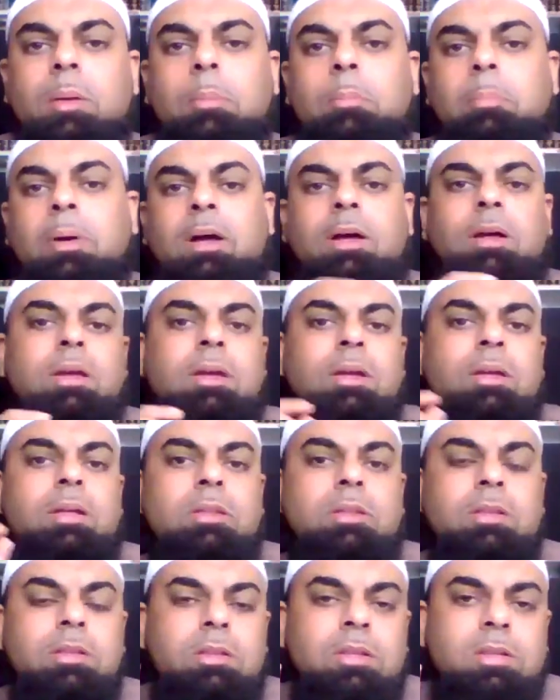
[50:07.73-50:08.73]
But
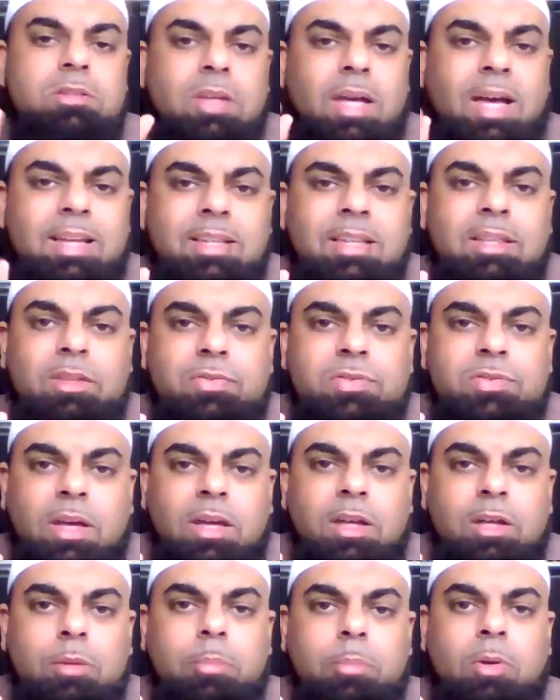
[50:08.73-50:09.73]
there's a hadith of
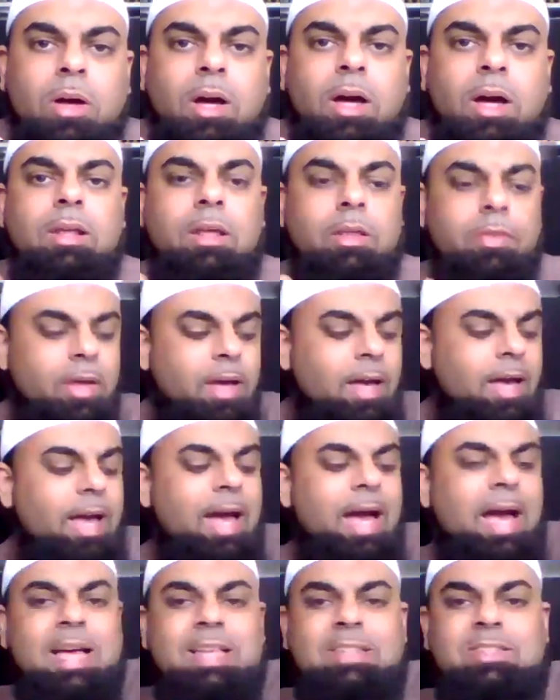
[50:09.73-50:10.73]
Sahih al-Bukhari that
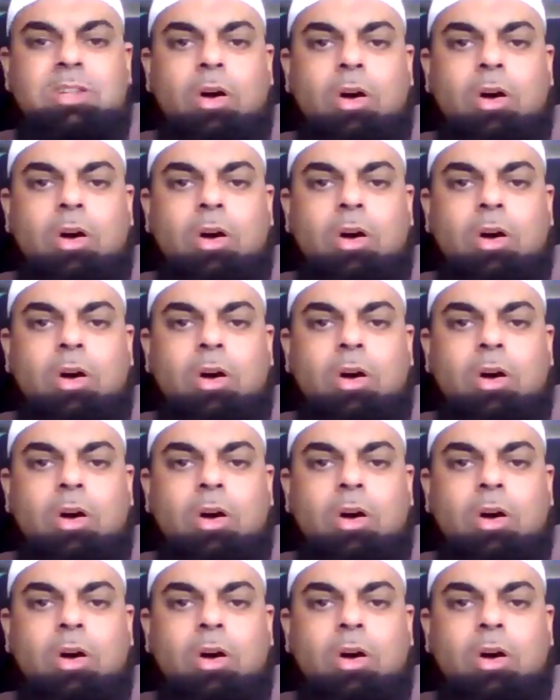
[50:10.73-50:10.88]
as